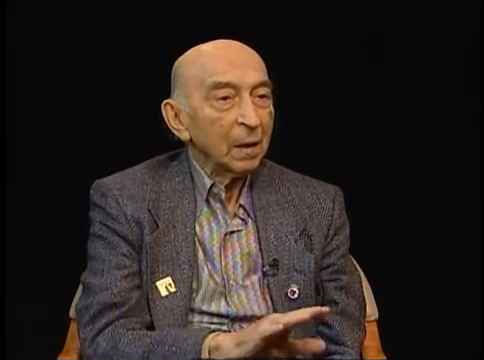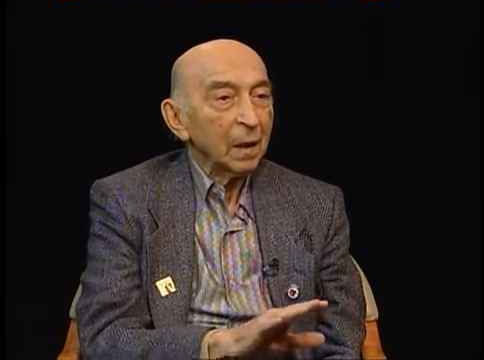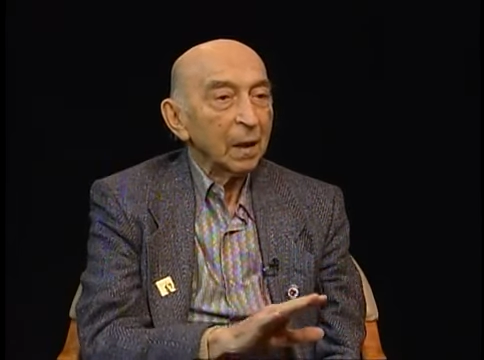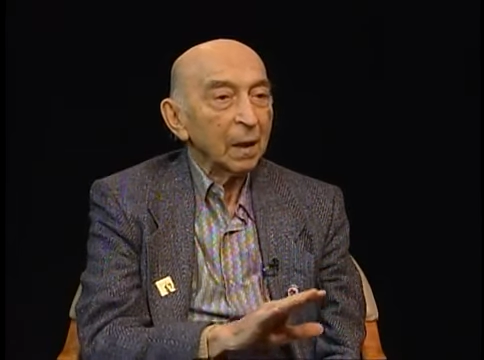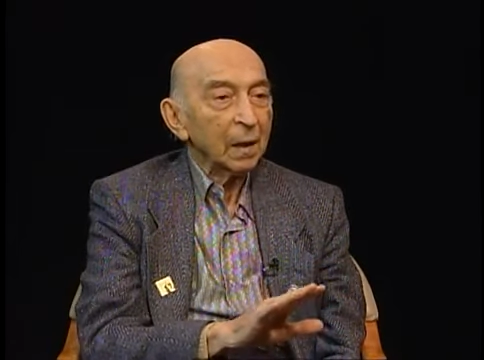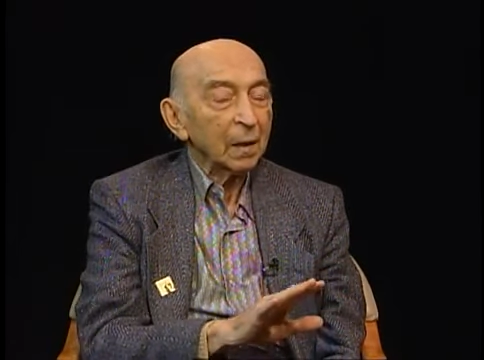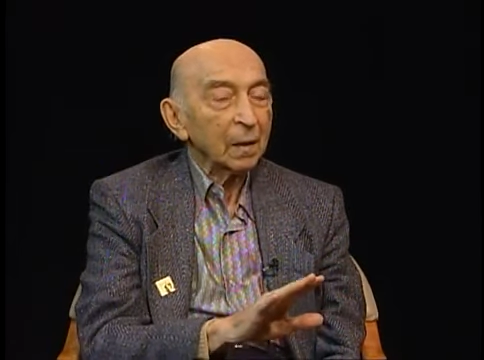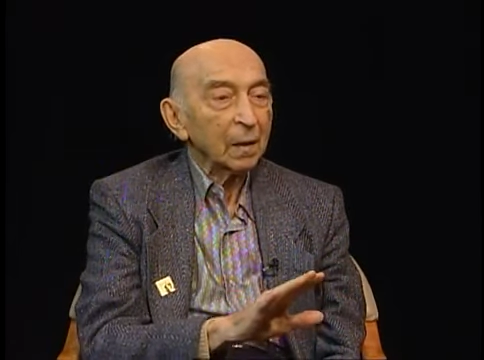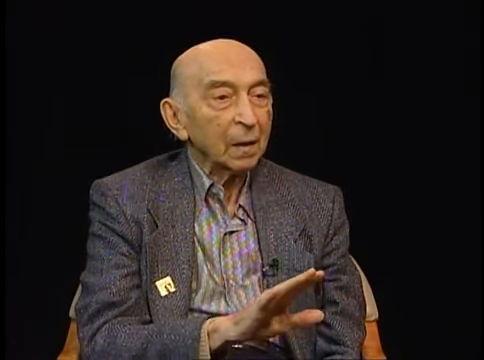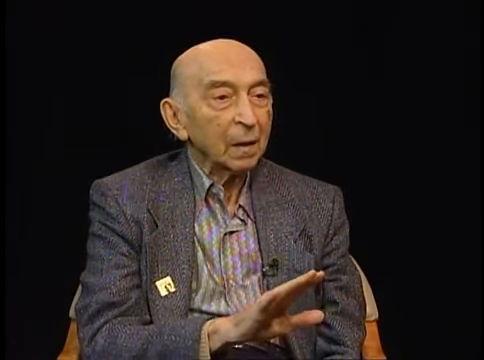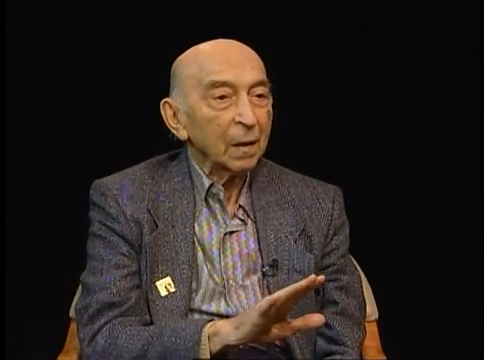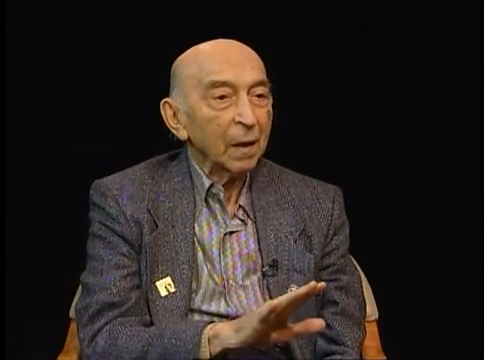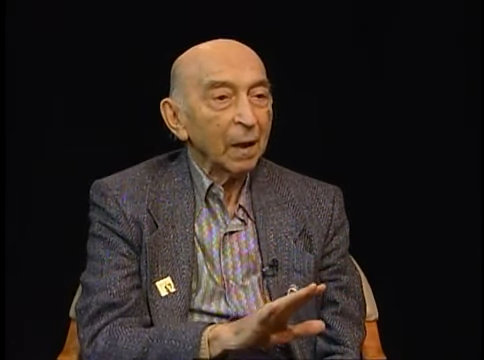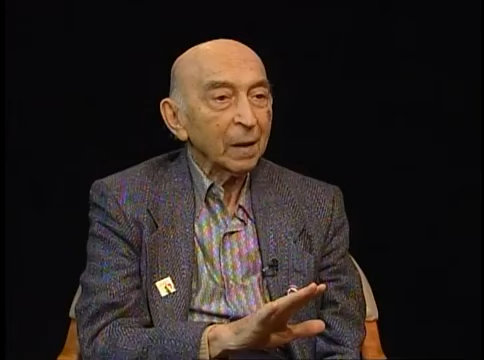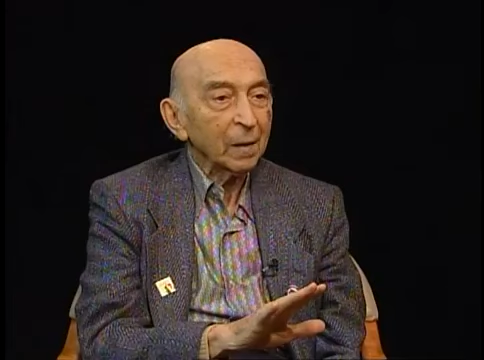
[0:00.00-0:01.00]
and
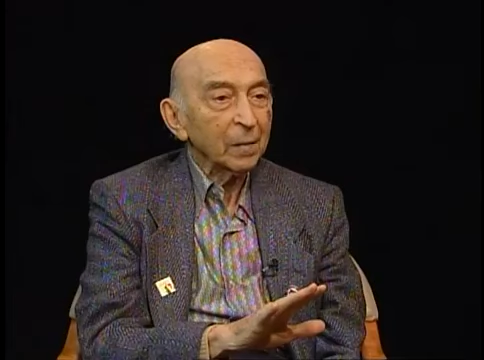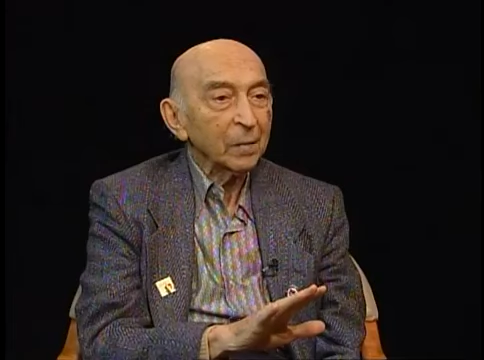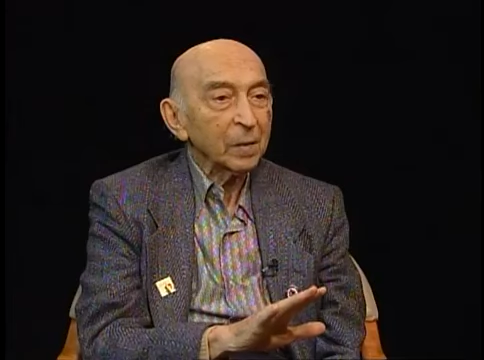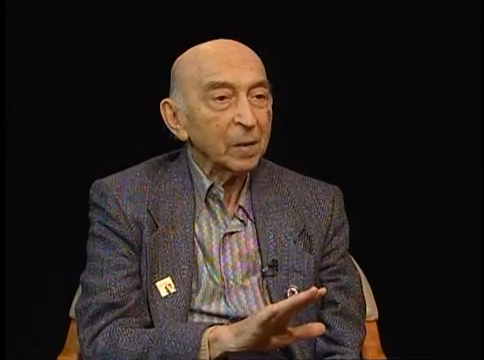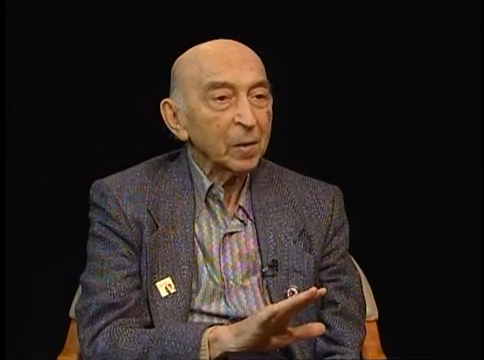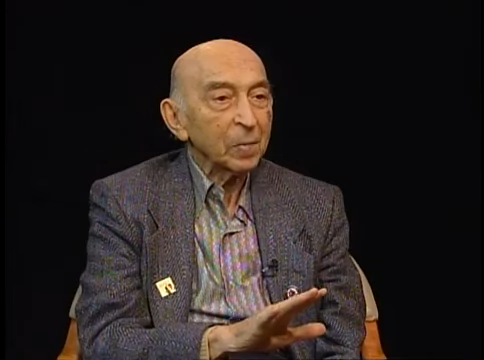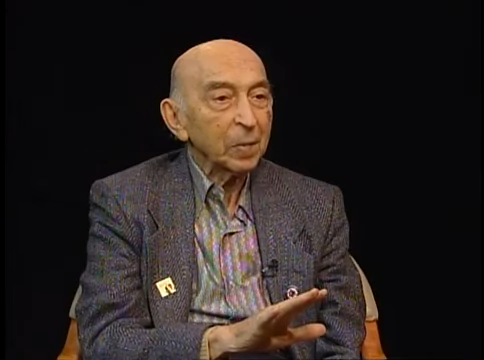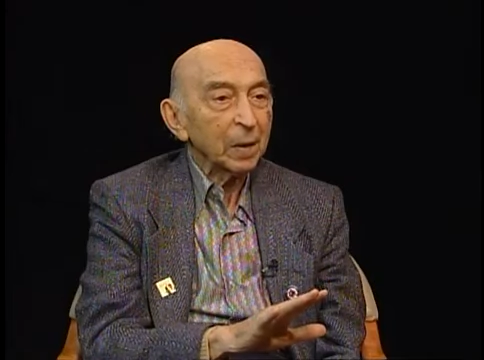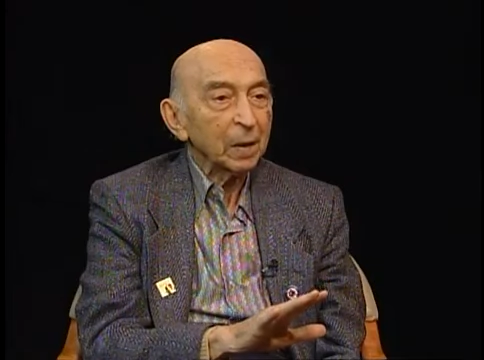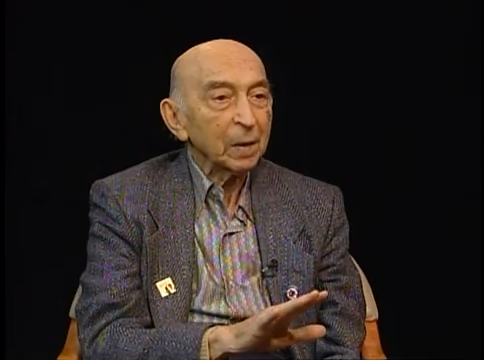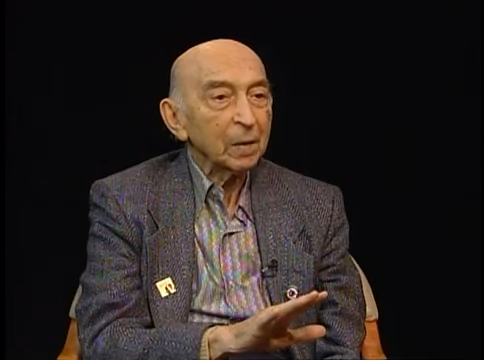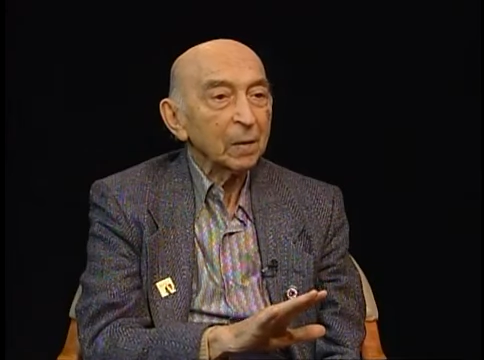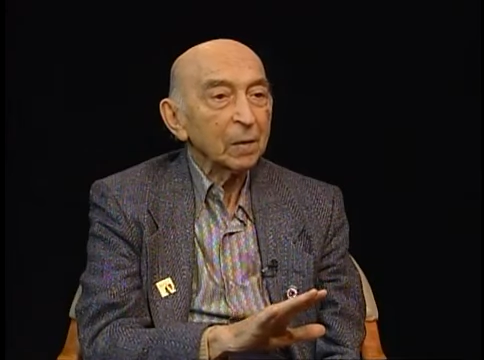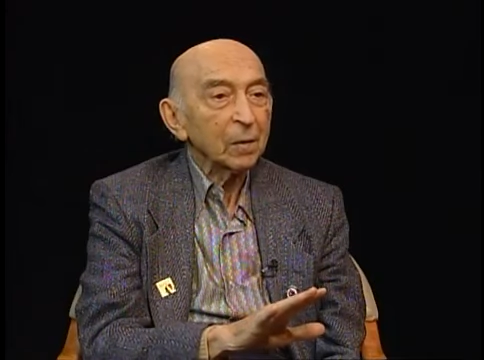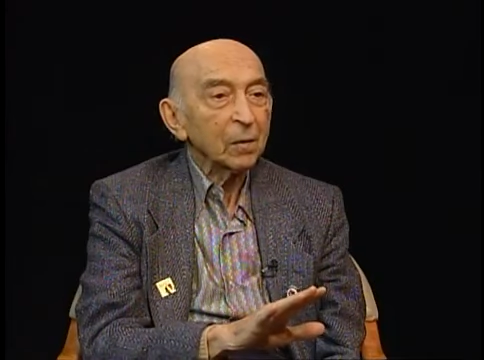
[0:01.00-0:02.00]
lack of respect
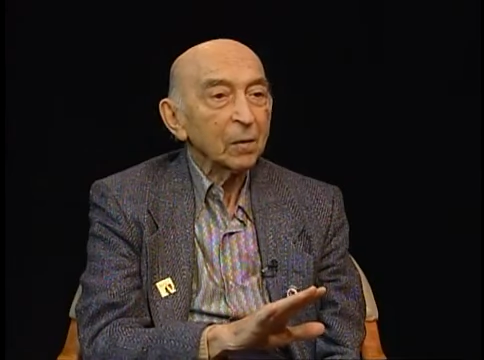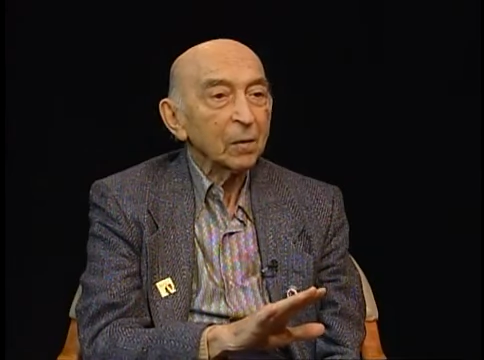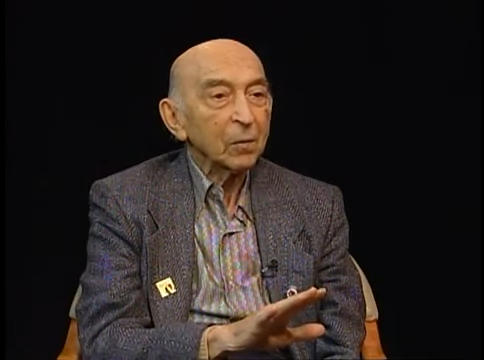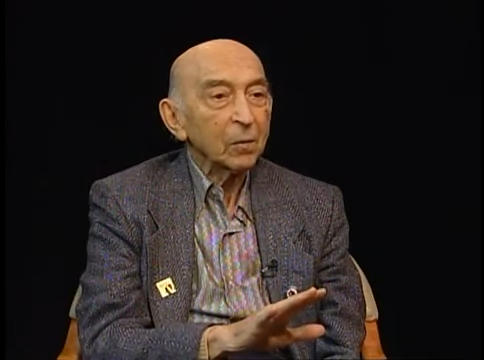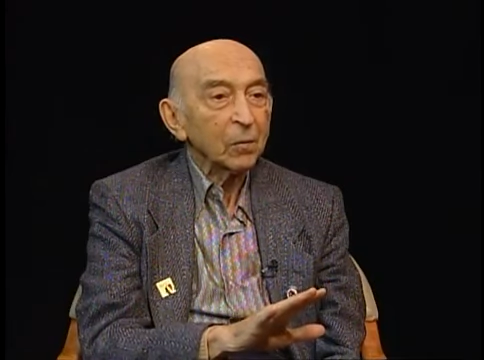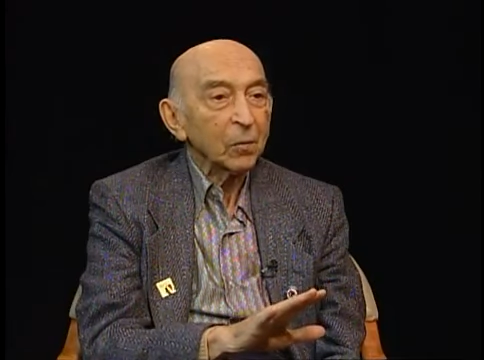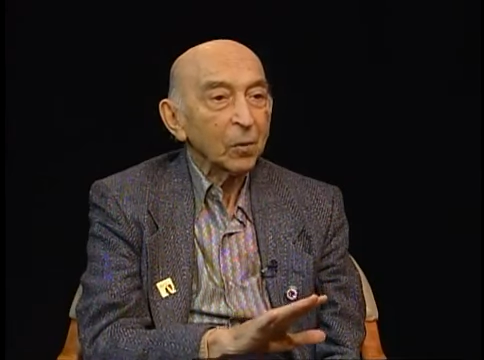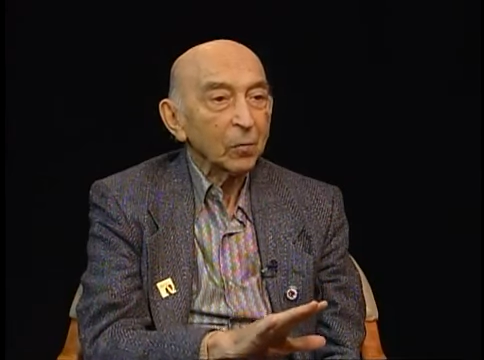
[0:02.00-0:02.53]
for